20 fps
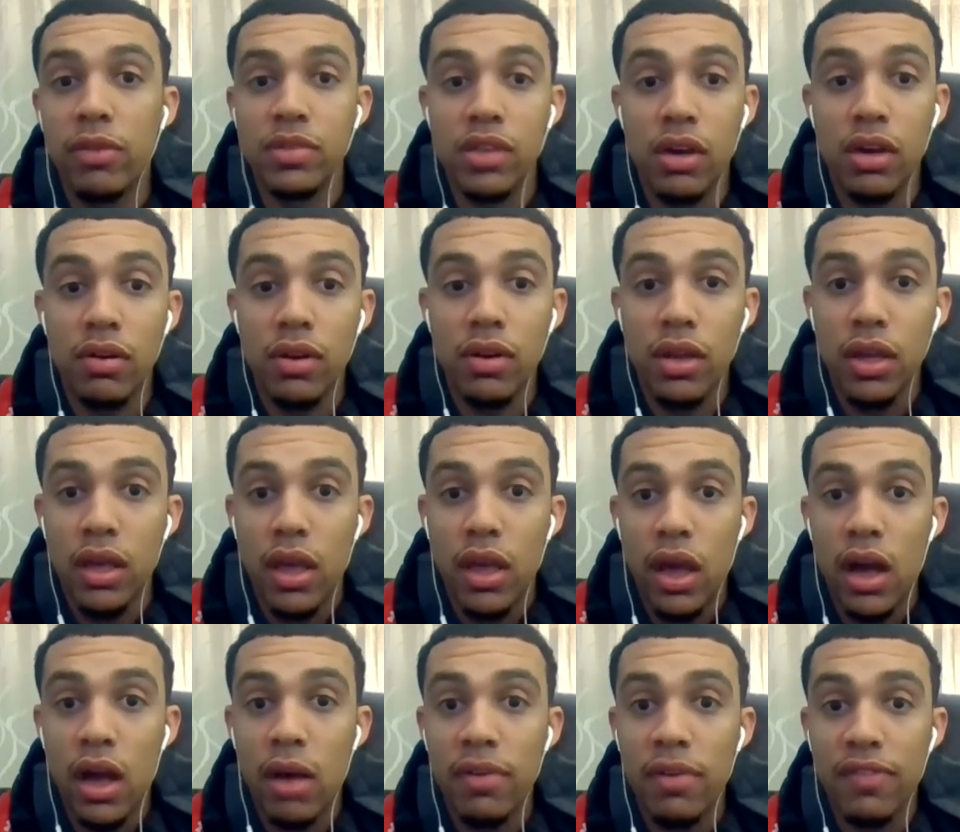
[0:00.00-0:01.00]
So
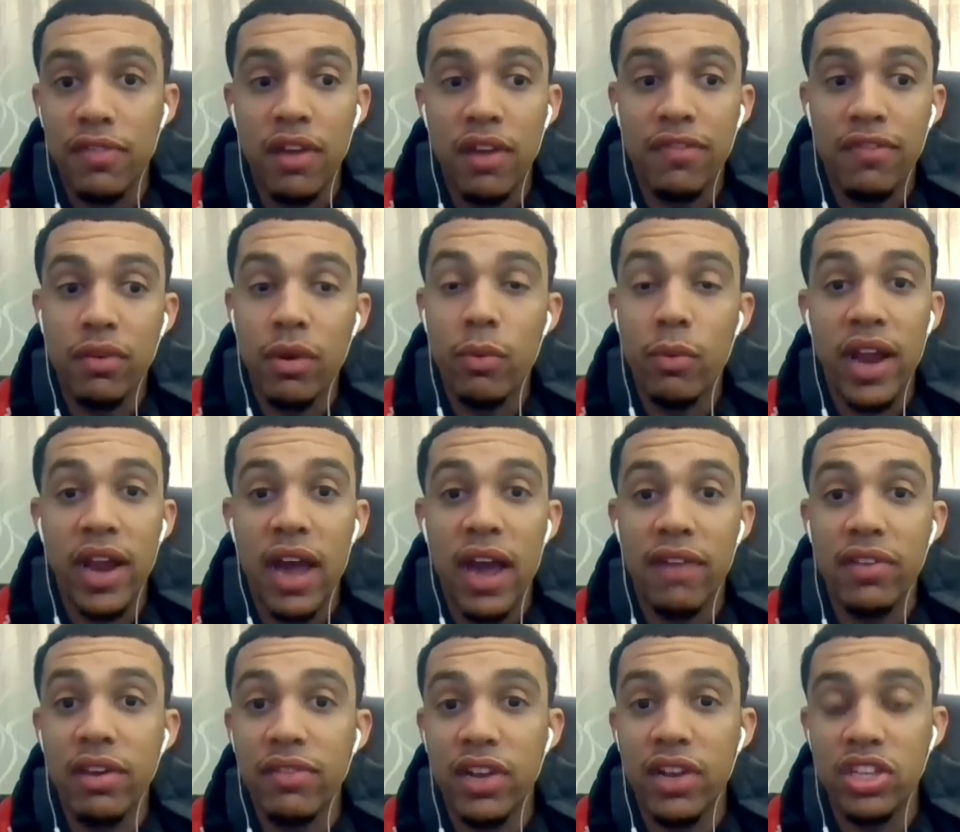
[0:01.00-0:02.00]
um, if we, if we want to
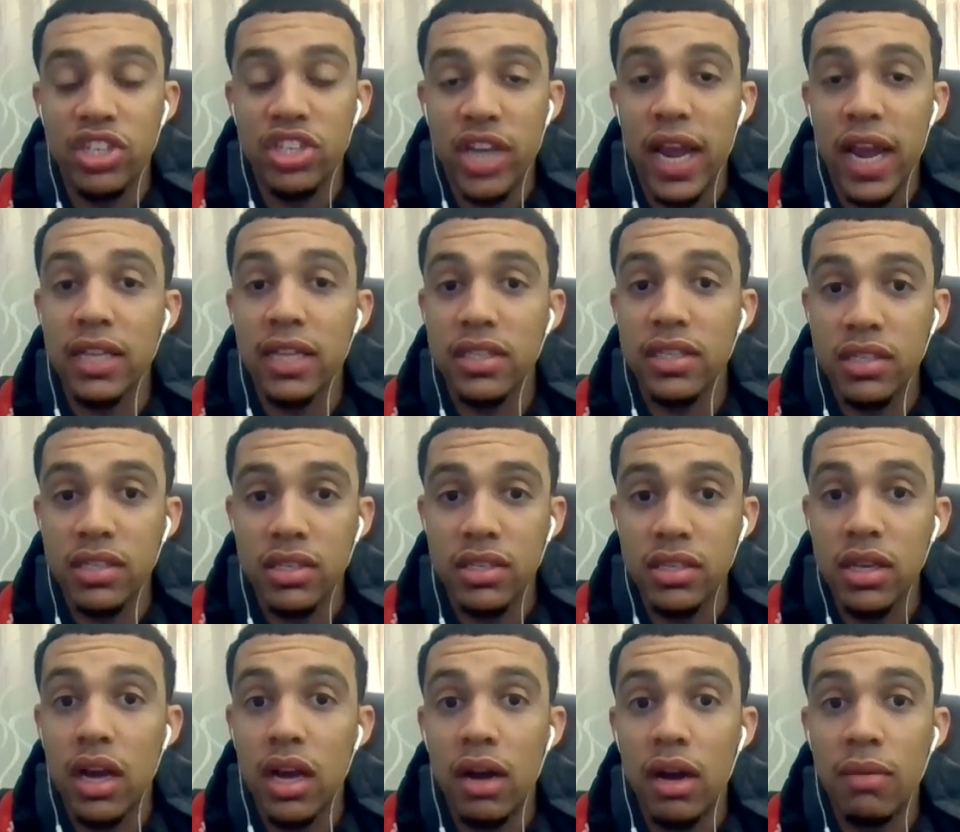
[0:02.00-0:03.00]
have even a chance
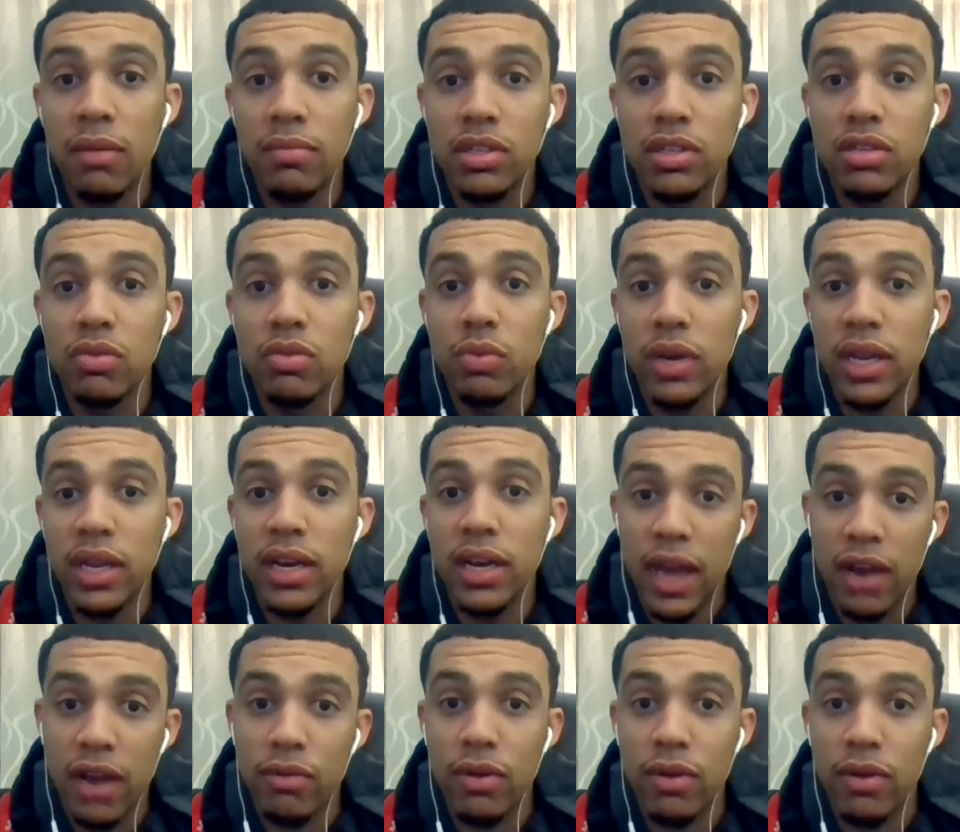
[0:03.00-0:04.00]
um, to win
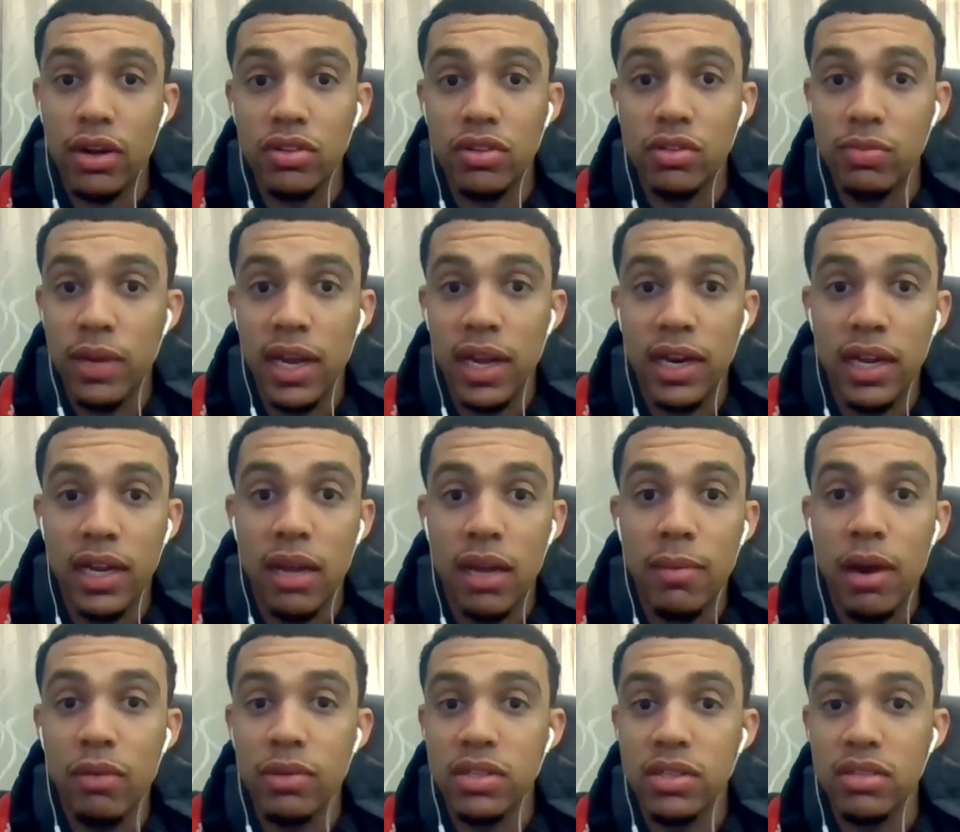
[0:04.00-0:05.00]
at Rutgers, we got to come
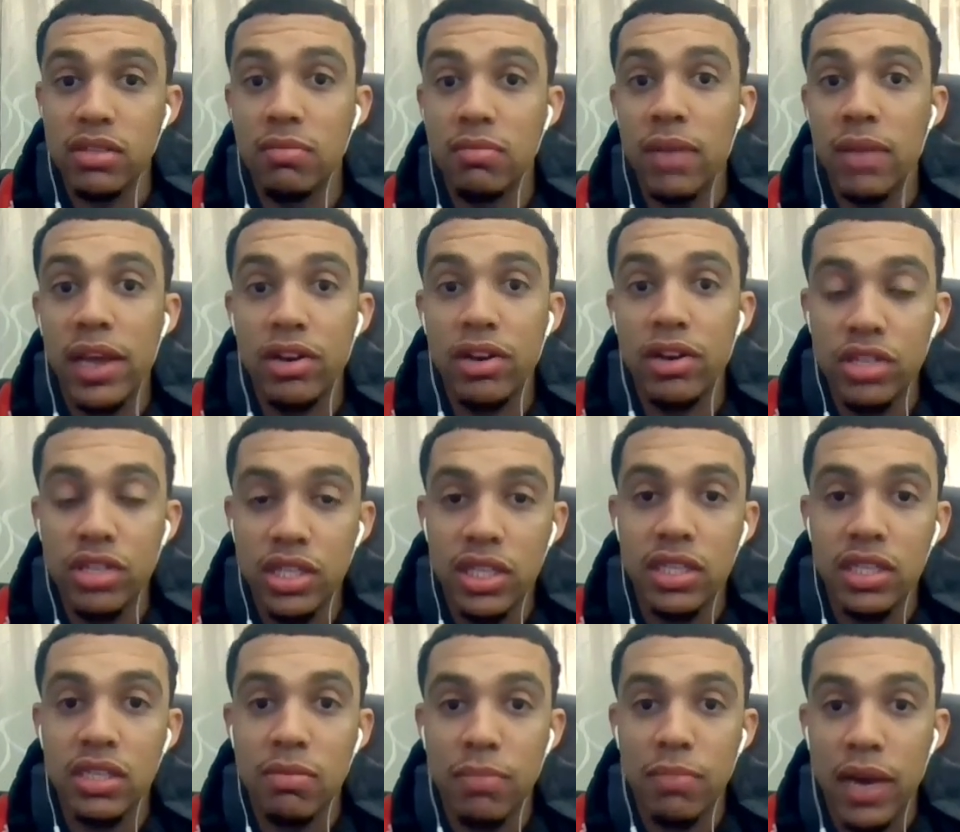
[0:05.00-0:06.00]
out with some energy
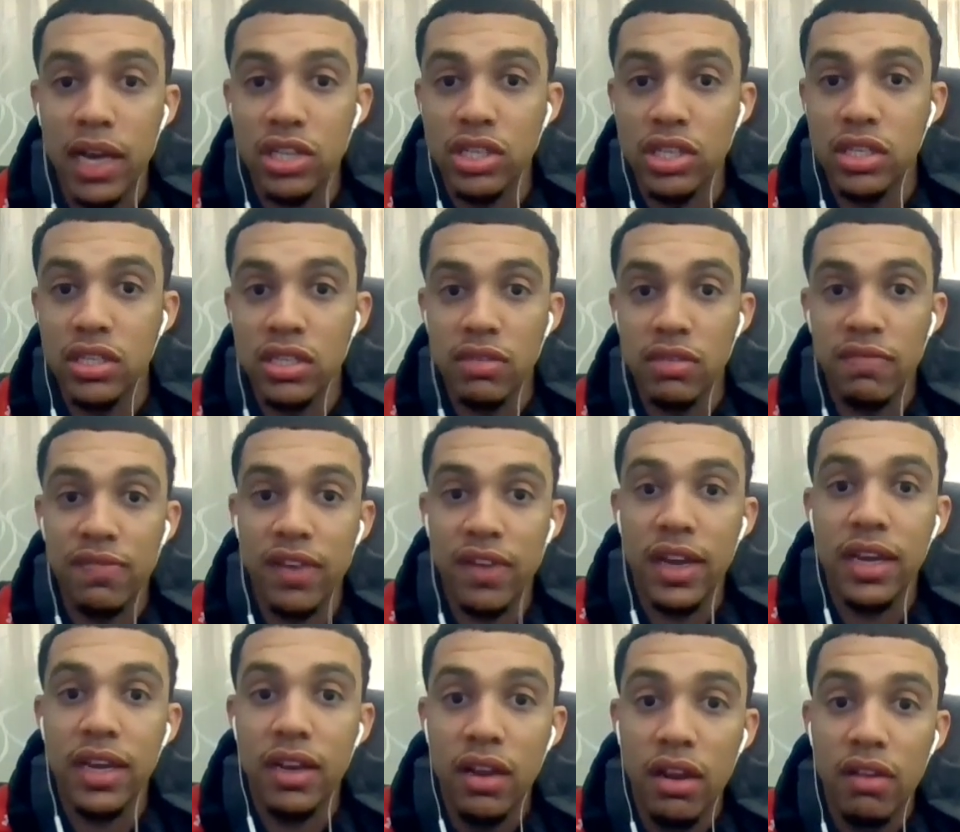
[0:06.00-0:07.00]
and some passion and some
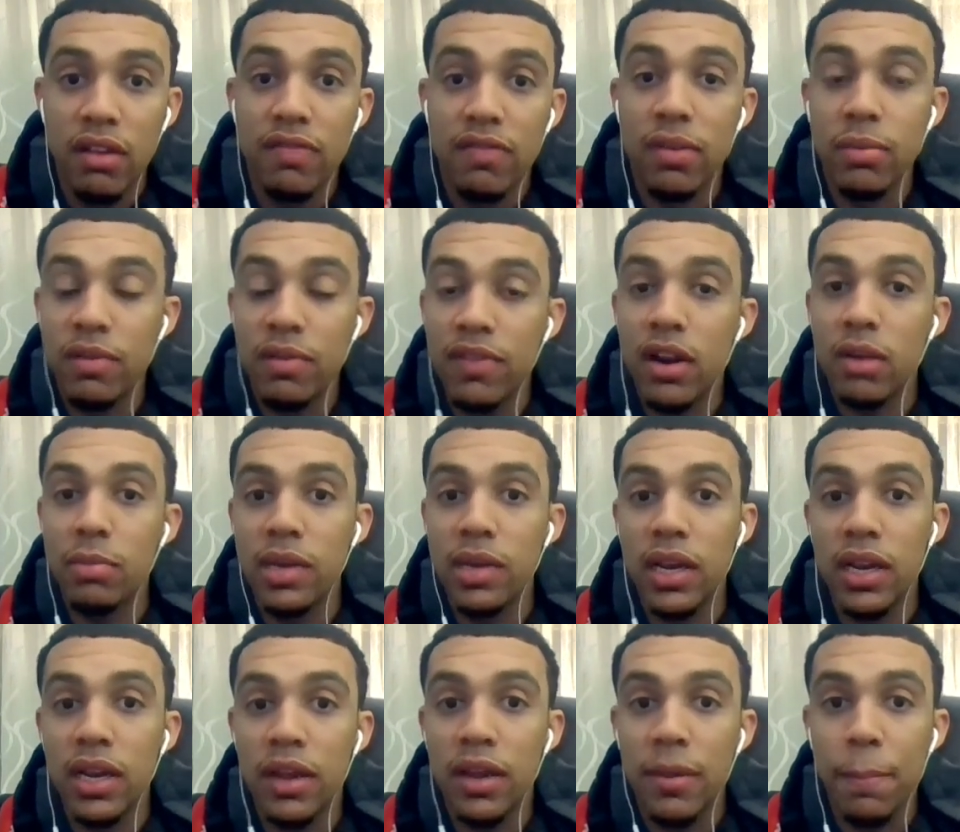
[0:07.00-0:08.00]
fight from the very
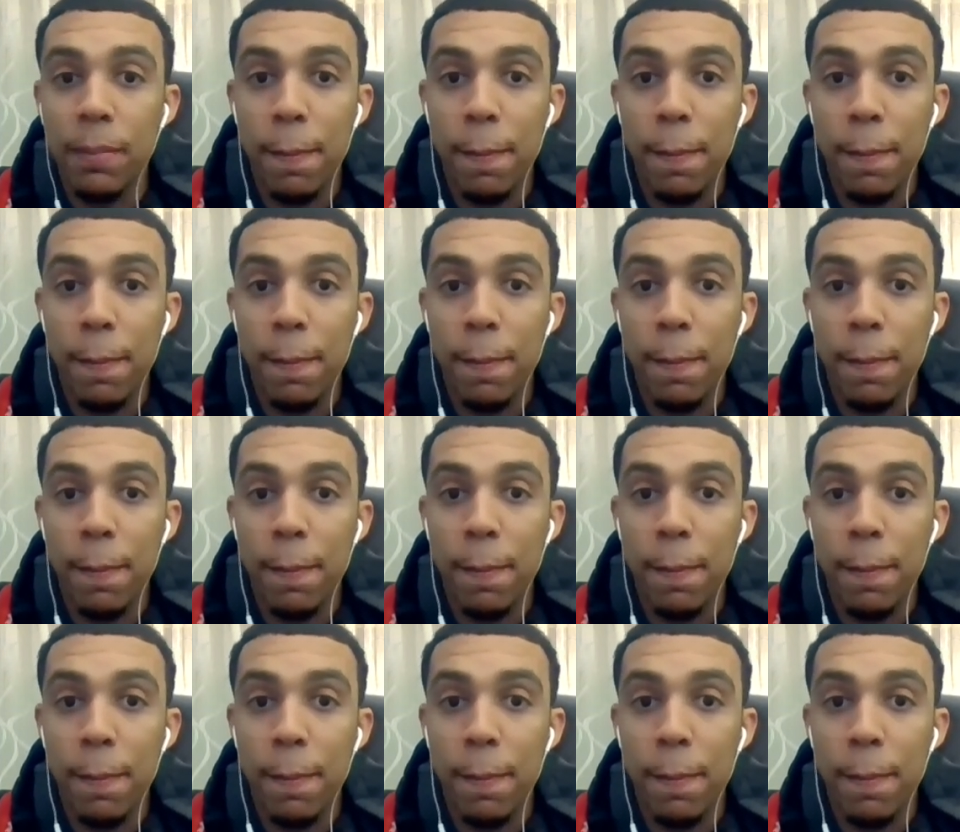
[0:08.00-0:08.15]
beginning.